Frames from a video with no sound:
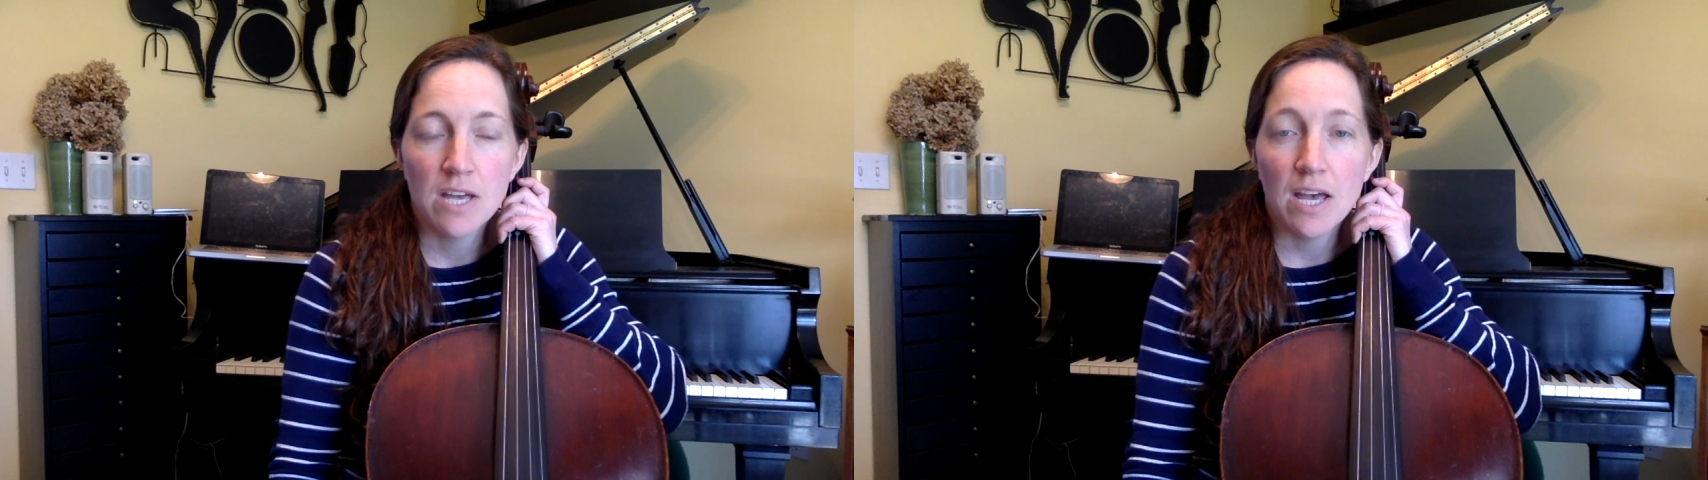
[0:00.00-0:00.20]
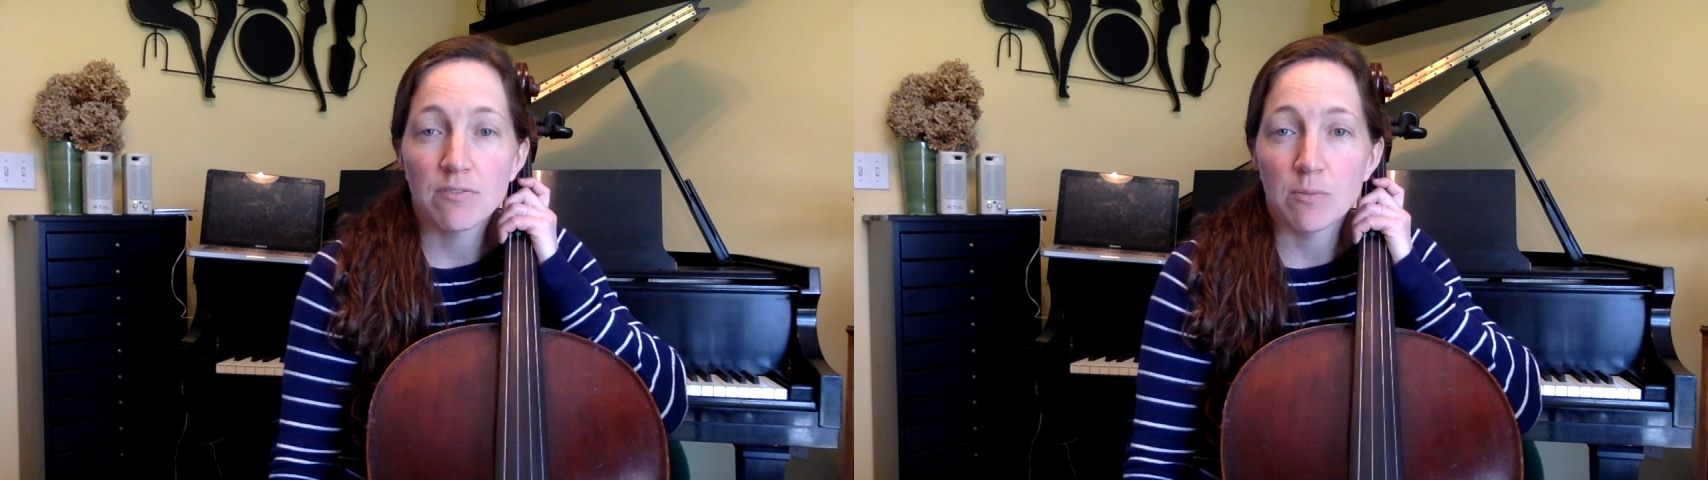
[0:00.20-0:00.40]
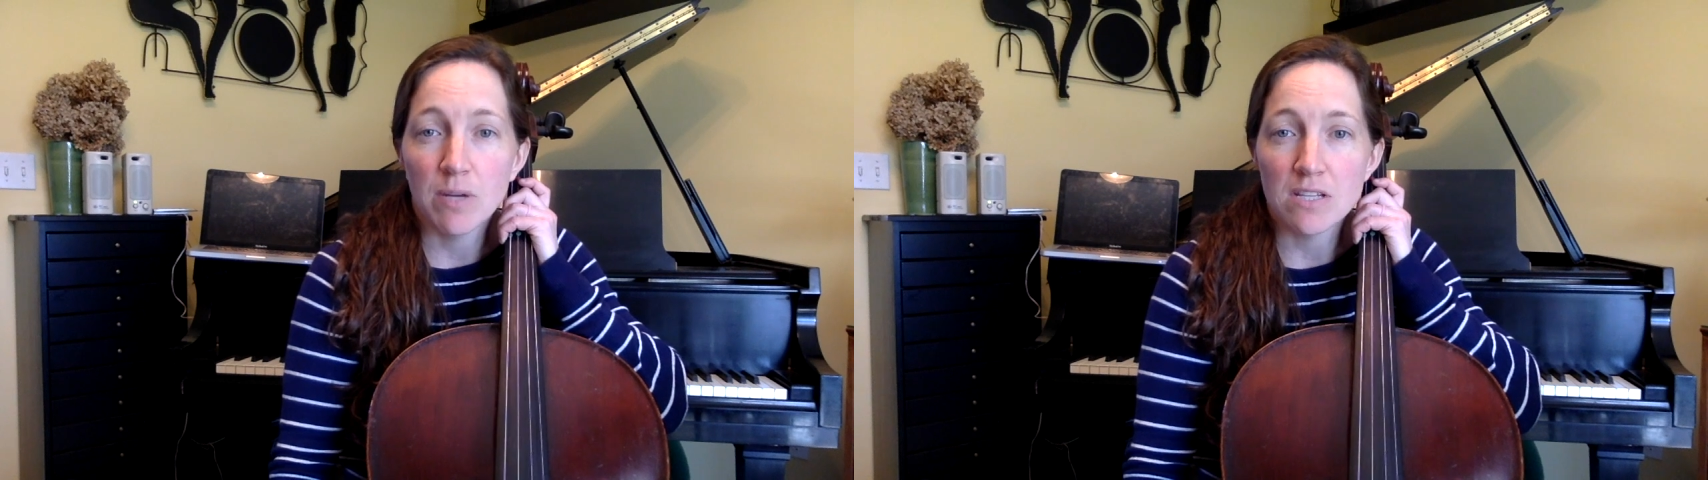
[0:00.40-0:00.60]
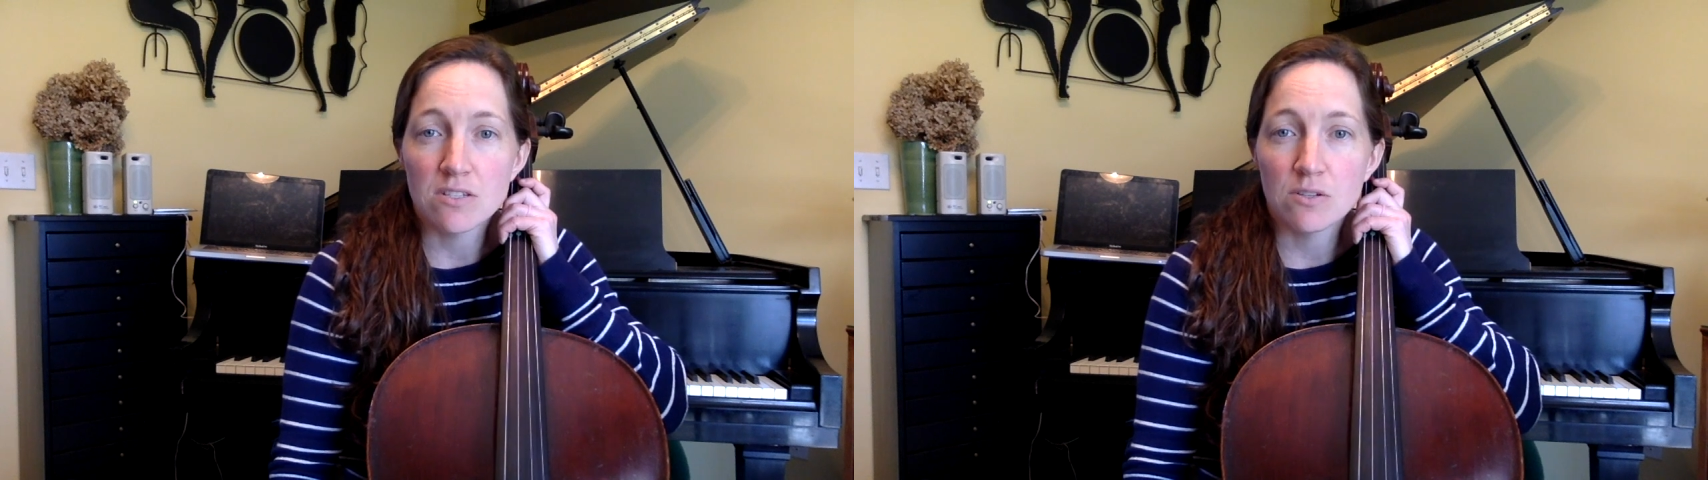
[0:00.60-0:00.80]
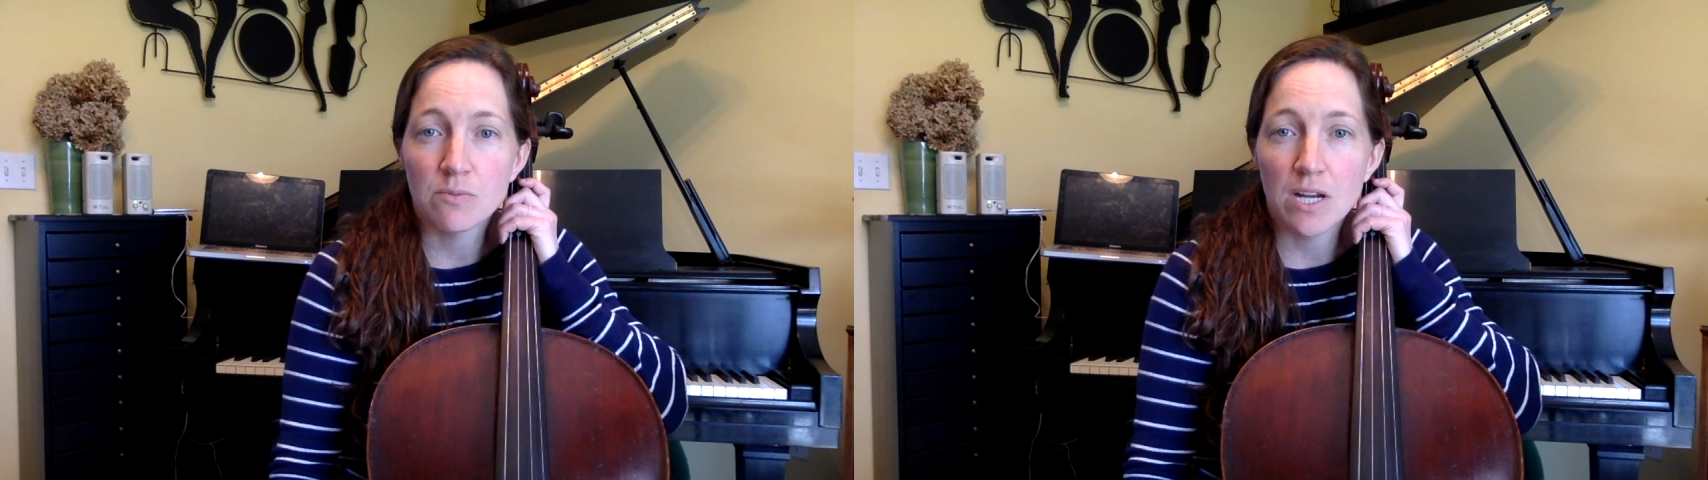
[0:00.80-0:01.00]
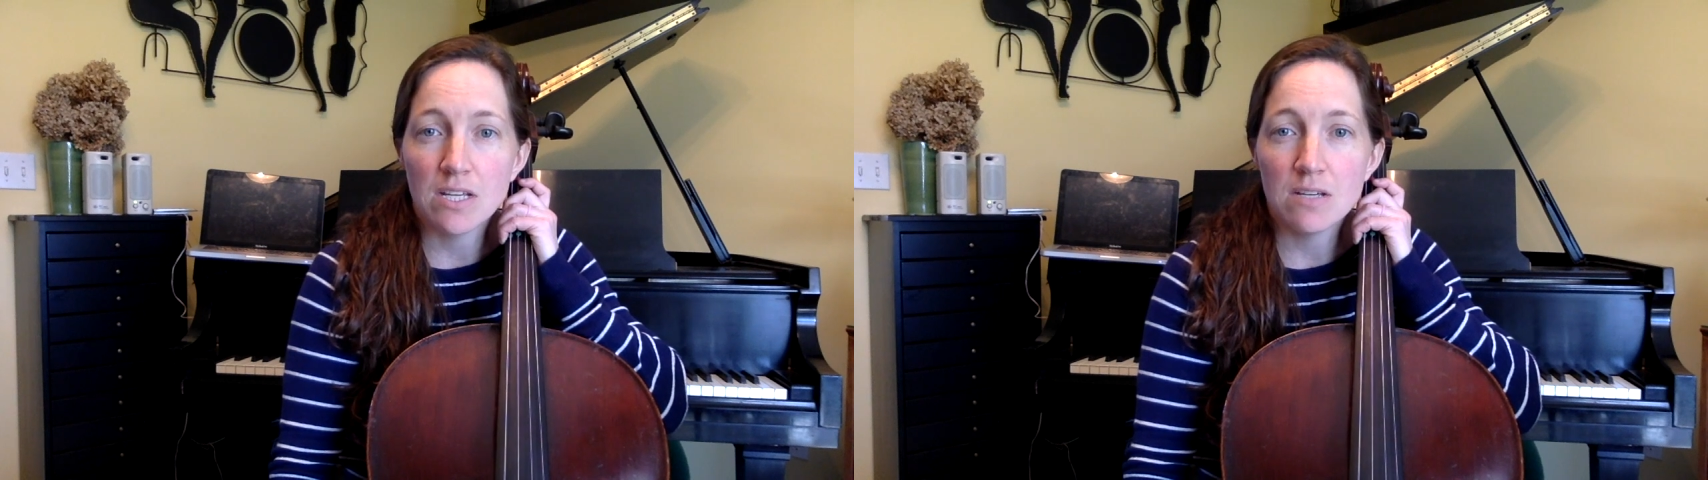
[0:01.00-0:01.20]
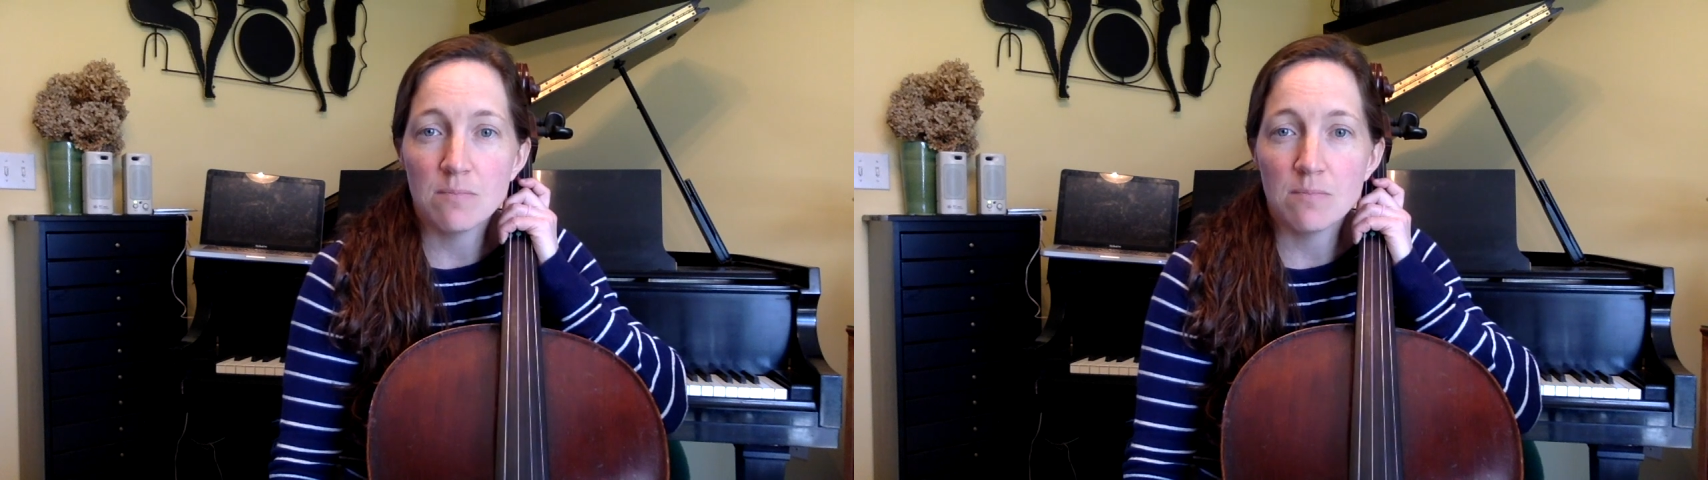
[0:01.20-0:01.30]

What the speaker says: have your pencil ready,